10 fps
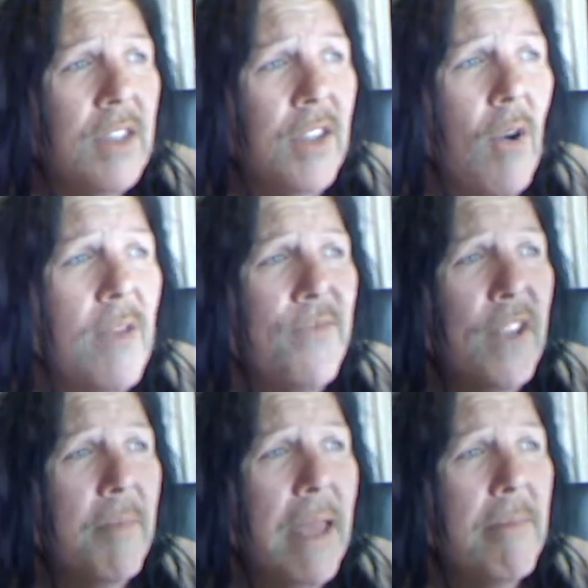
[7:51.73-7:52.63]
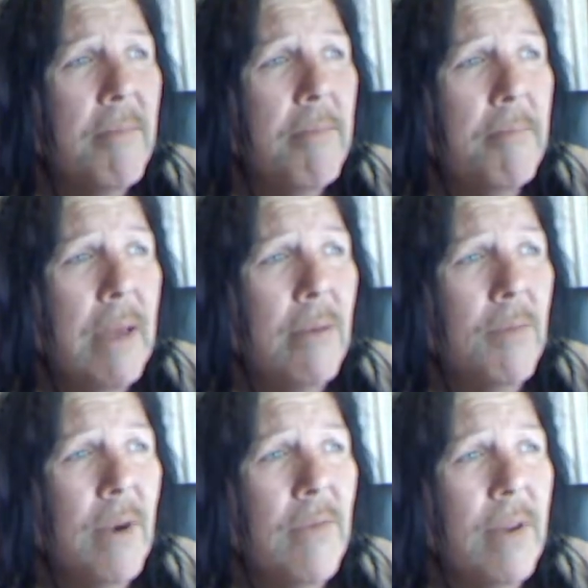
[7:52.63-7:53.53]
The great thing about
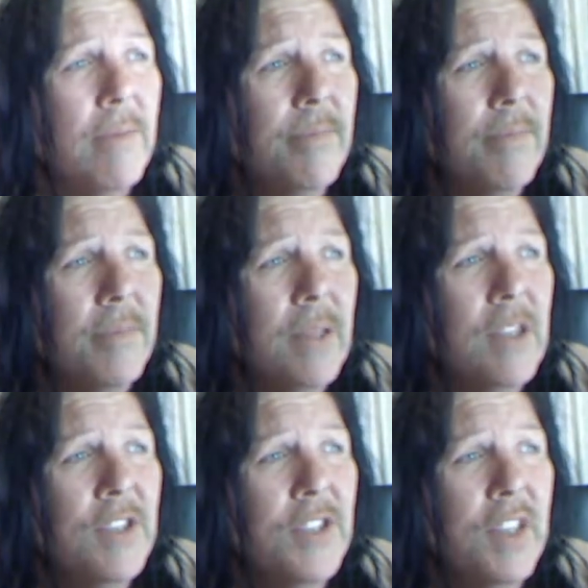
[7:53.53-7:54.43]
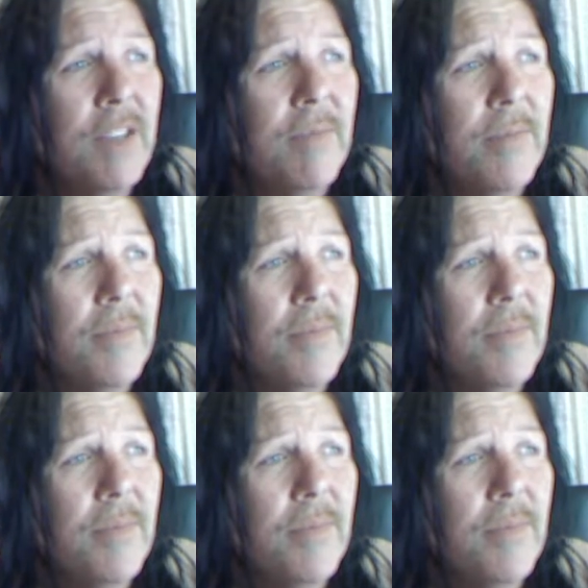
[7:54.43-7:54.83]
Melbourne weather is that